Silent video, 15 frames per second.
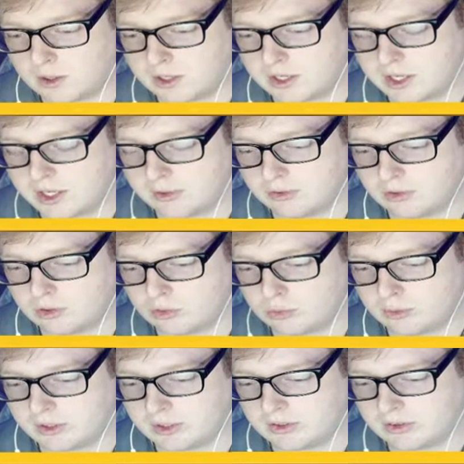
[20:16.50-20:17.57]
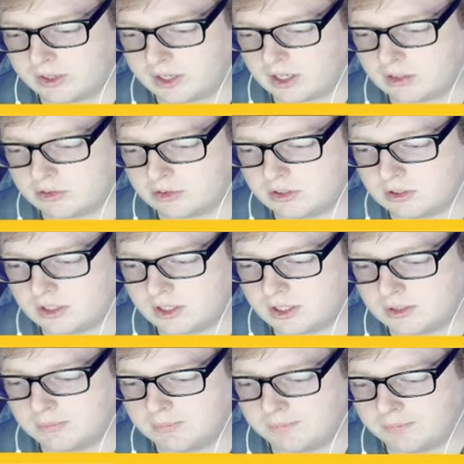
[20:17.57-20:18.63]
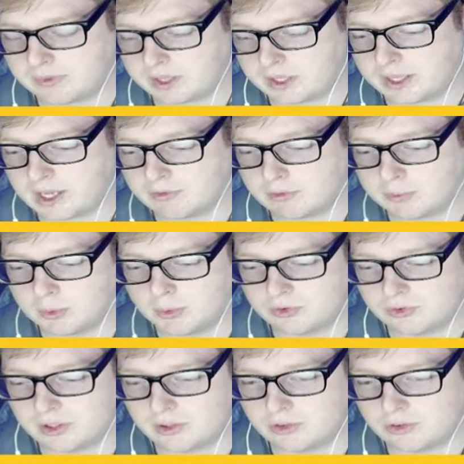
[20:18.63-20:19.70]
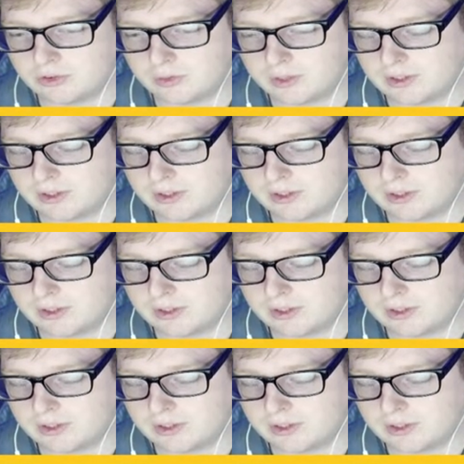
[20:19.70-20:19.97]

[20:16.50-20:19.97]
I also just realized that I actually I have a Moonstone, so I could